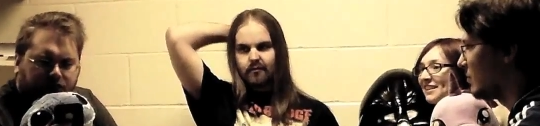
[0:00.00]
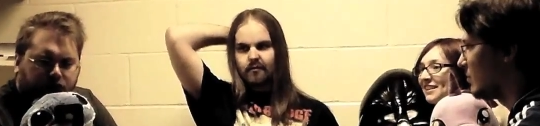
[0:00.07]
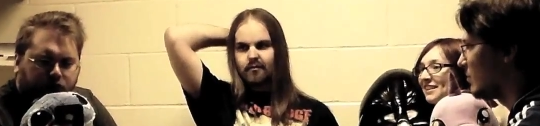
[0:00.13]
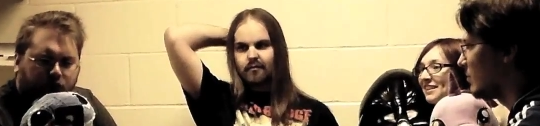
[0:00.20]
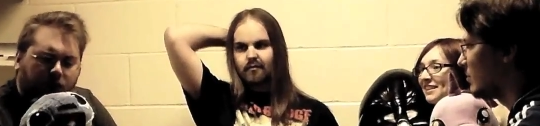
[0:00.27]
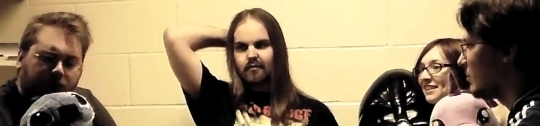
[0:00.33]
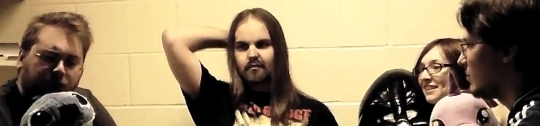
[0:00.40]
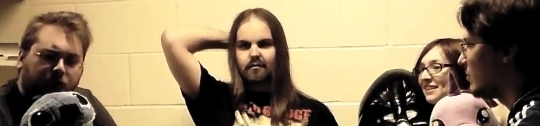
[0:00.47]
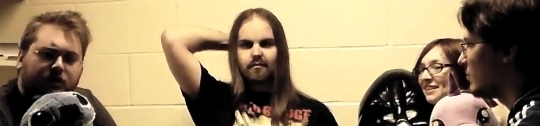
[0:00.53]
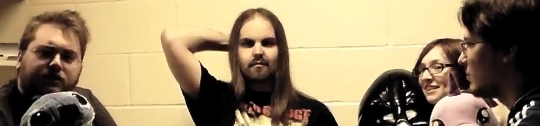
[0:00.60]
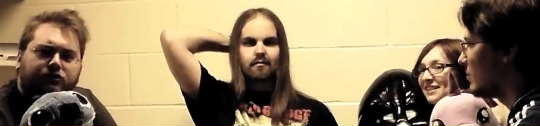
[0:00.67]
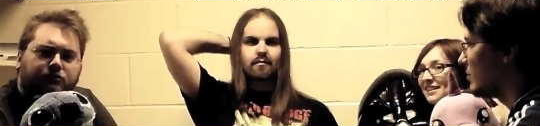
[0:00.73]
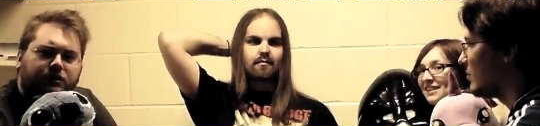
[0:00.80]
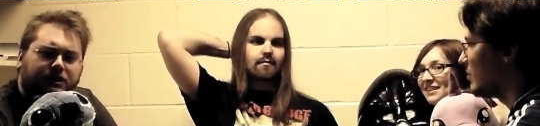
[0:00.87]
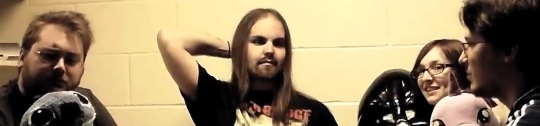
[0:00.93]

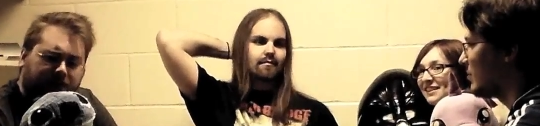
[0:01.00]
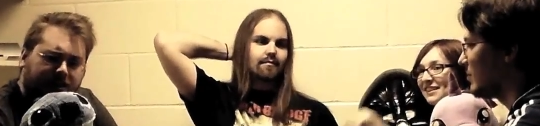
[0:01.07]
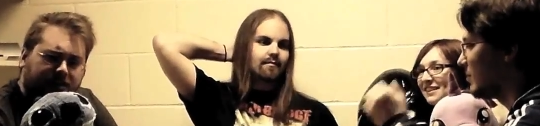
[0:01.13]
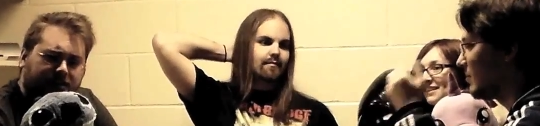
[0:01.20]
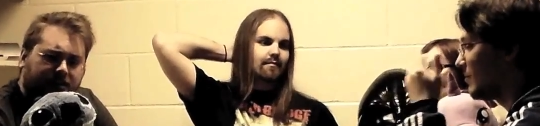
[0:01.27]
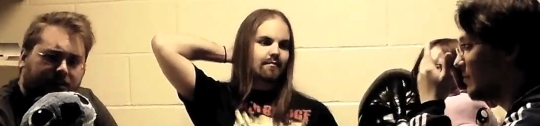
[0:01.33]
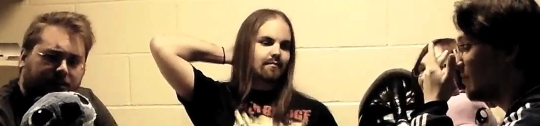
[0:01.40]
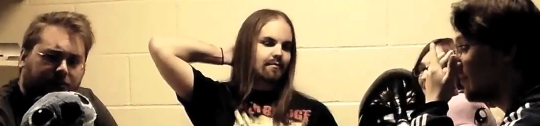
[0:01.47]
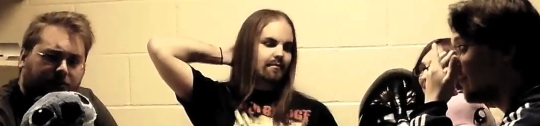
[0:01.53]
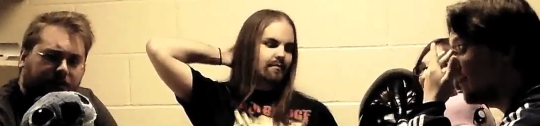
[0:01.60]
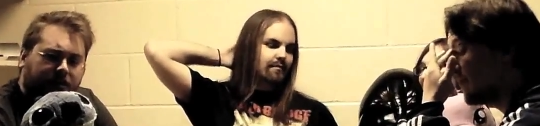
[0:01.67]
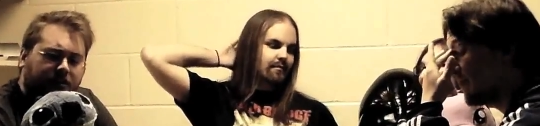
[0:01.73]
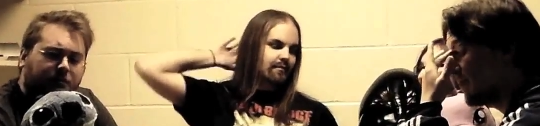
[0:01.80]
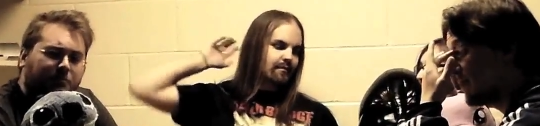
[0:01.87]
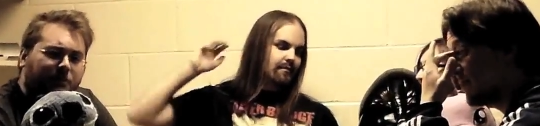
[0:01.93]
Speaker 1: 12.23 right now.
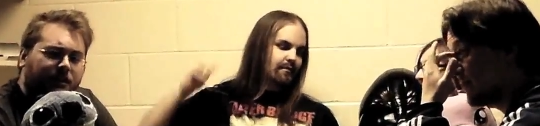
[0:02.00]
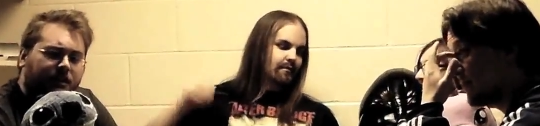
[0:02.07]
And,